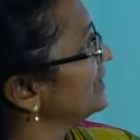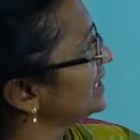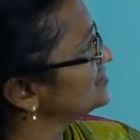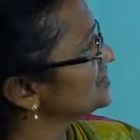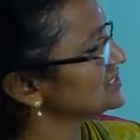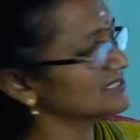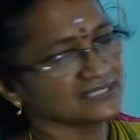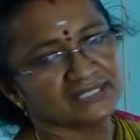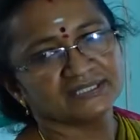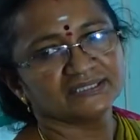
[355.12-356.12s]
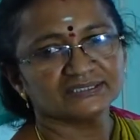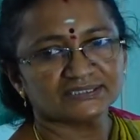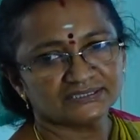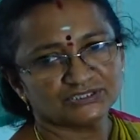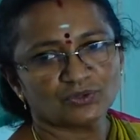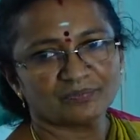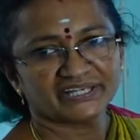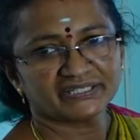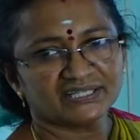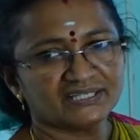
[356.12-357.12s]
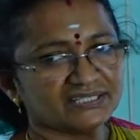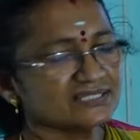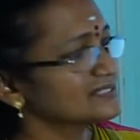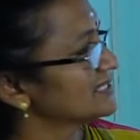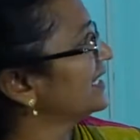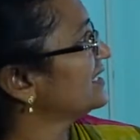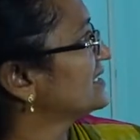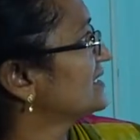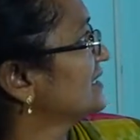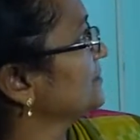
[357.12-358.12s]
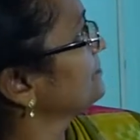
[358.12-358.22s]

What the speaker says: age is the third domain in this entity.